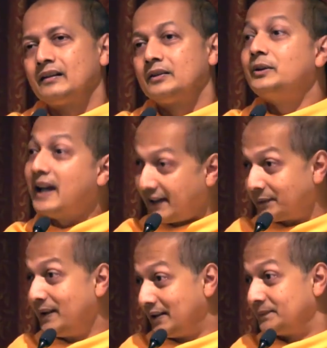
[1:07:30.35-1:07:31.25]
So he
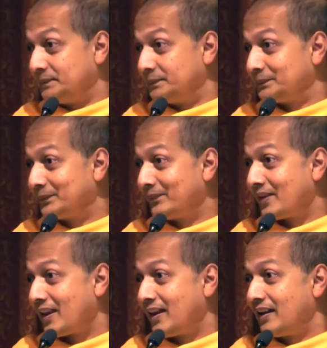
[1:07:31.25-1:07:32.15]
asked me,
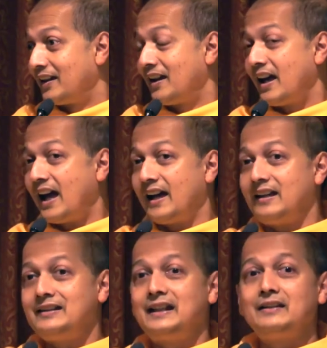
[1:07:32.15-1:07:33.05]

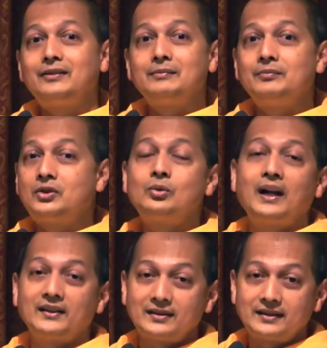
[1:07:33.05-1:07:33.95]
I gave him two
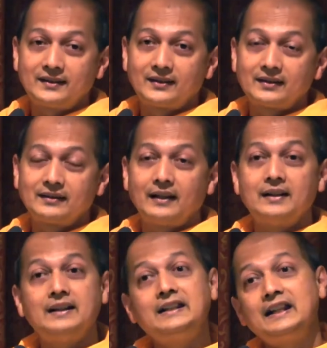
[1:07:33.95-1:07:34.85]
answers, and
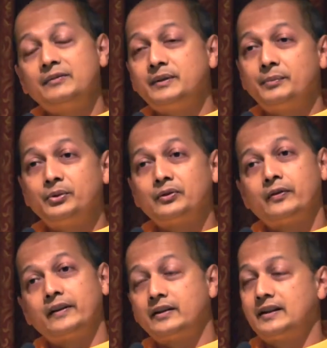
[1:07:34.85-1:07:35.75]
then he gave me a
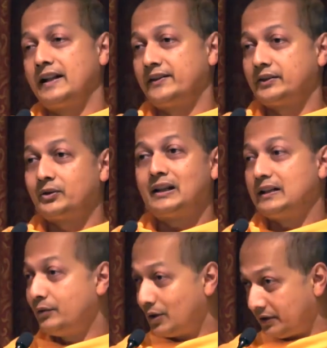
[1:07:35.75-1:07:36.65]
beautiful third answer. So I'll
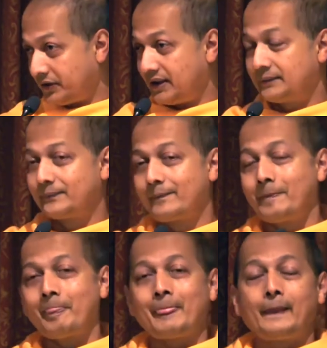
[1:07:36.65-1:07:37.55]
give you all three.
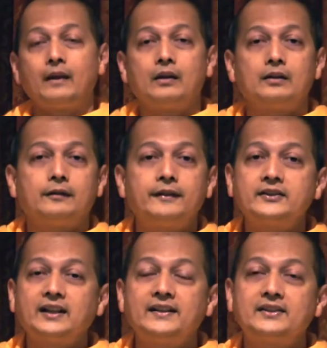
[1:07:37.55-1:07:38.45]
The
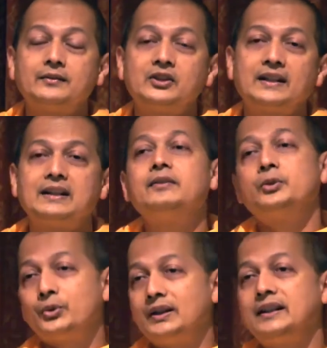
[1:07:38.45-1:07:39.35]
first answer, which I give,
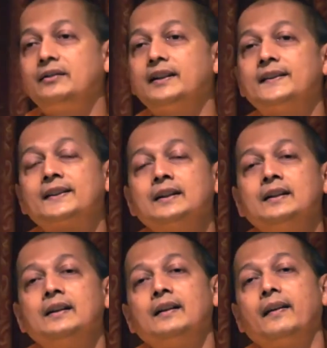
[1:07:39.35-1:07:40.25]
usually give, is
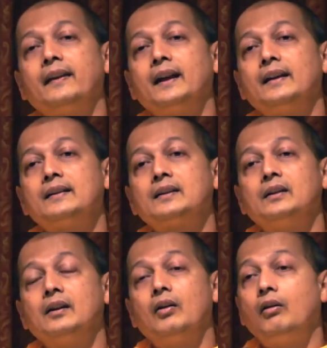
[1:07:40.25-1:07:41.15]
that
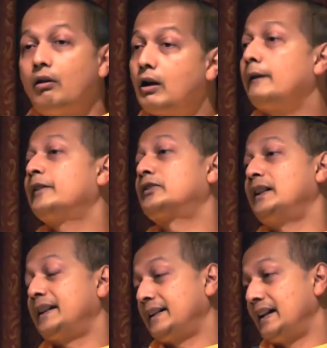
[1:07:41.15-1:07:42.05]
all of us
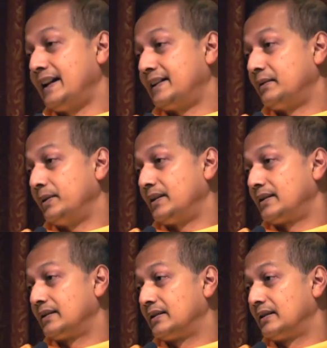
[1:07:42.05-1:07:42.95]
will get
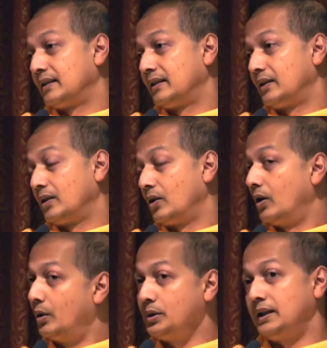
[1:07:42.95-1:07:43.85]
enlightenment.
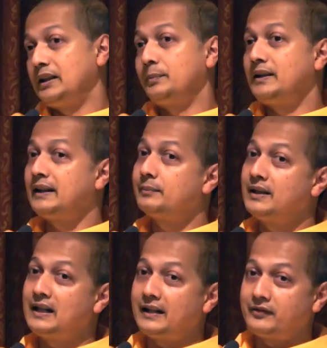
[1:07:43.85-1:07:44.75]
Only it may take
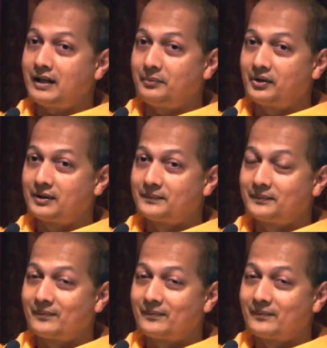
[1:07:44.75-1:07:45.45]
many lifetimes.